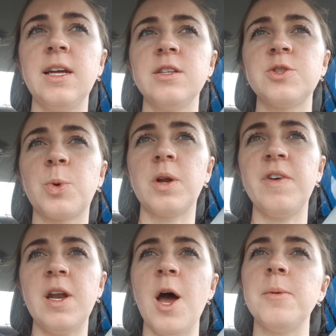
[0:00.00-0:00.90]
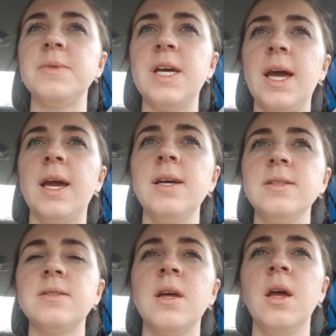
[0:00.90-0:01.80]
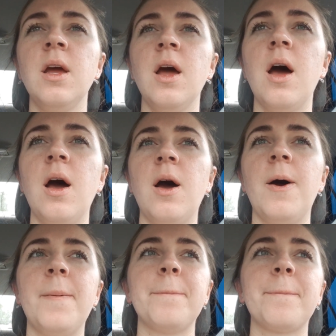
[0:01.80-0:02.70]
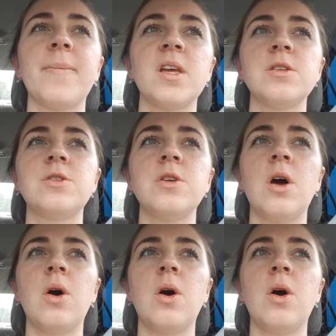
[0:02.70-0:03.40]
It's sort of an update. So